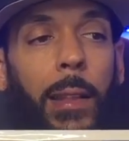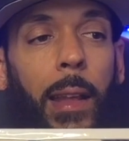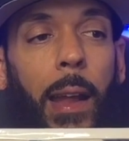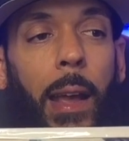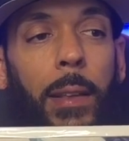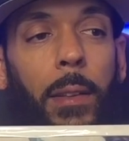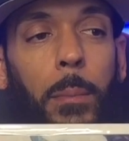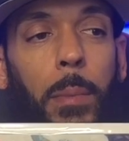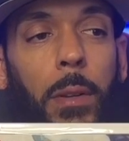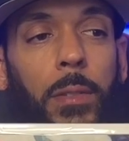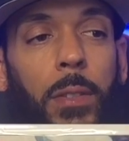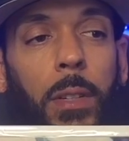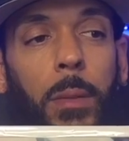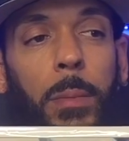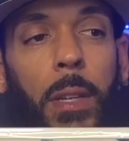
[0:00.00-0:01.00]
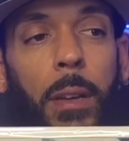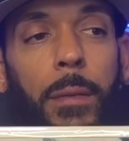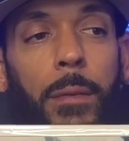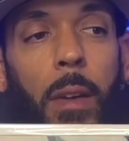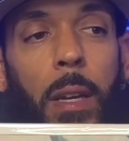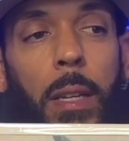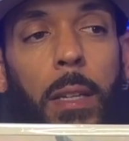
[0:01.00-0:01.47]
that has a bunch of them there
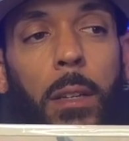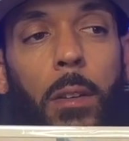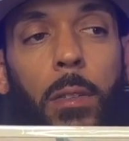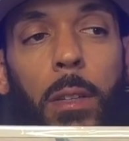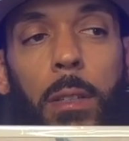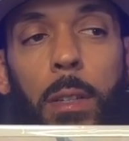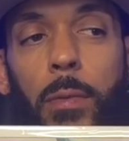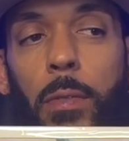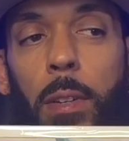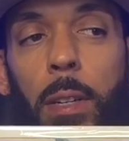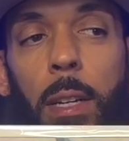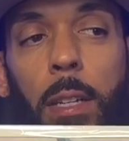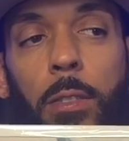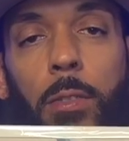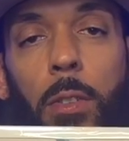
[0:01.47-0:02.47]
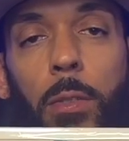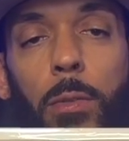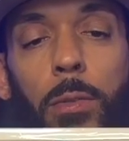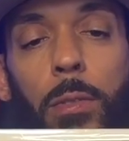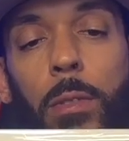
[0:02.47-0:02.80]
fighting all the different Electros.